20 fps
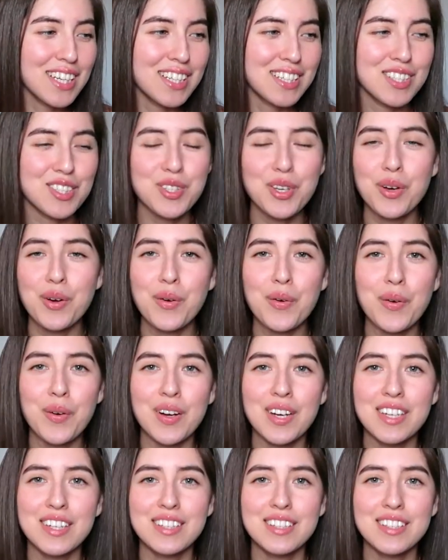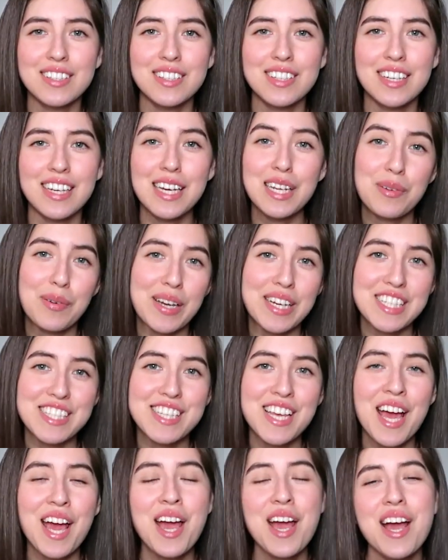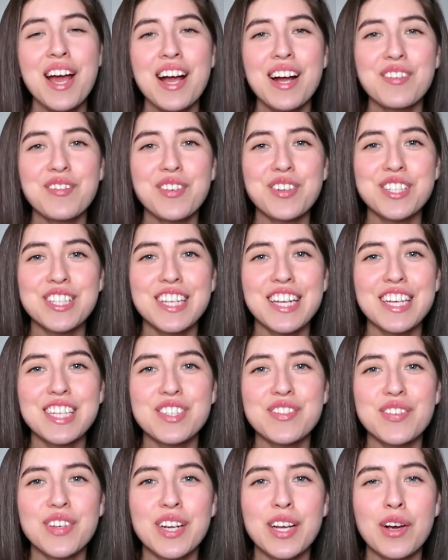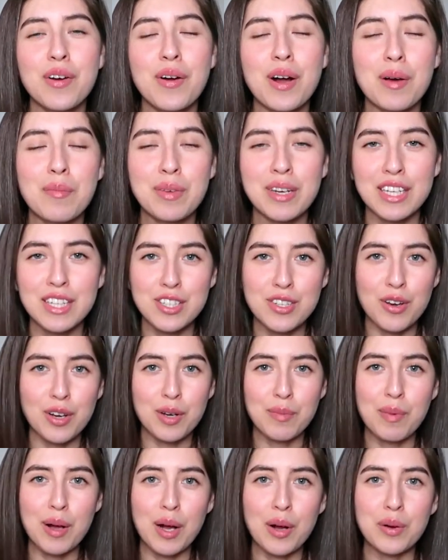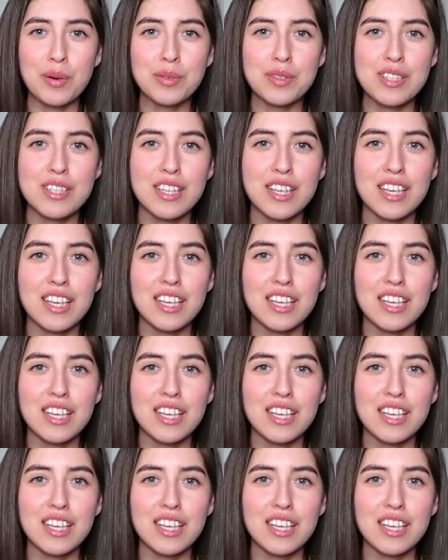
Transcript: So anyways, for today's video I'm going to talk about